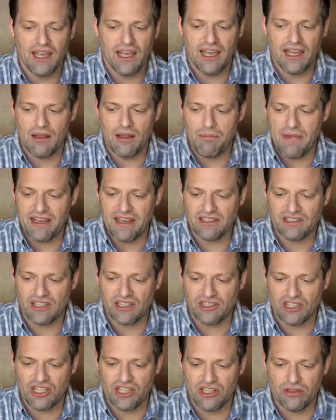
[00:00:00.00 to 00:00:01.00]
and it makes
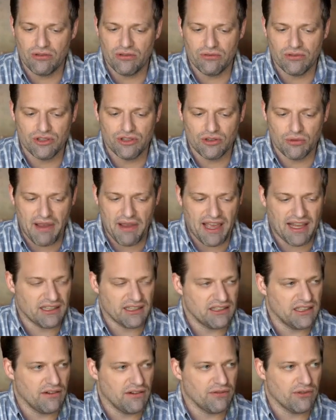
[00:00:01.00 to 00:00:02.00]
such a huge
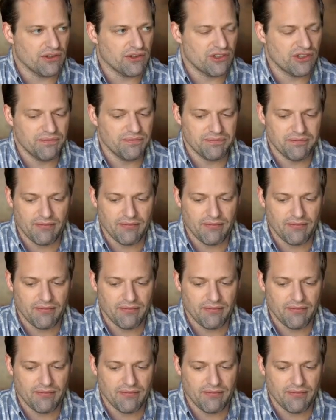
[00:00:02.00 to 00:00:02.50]
dramatic difference.